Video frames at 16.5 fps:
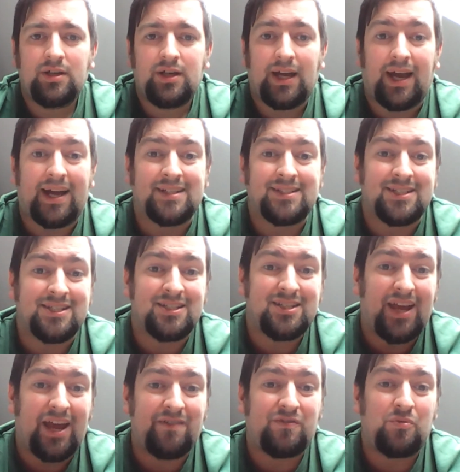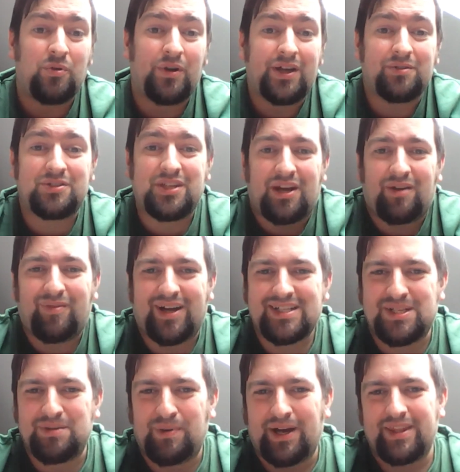as is everyone else that I've asked
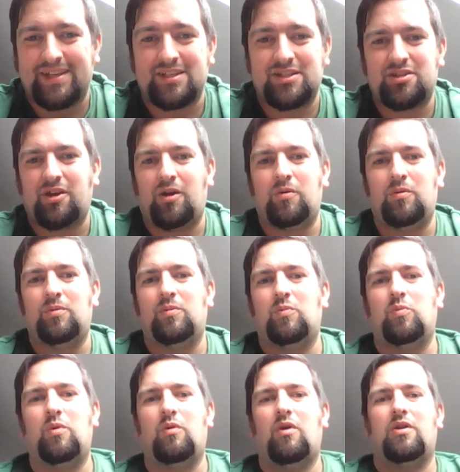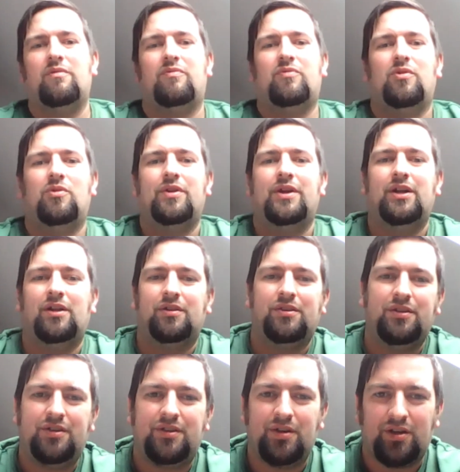about this. So we're on a 4-0
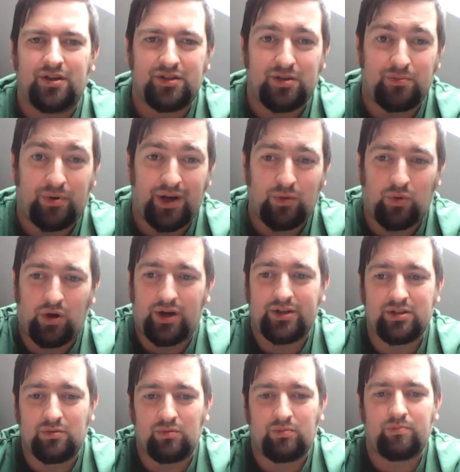to Bray Wyatt to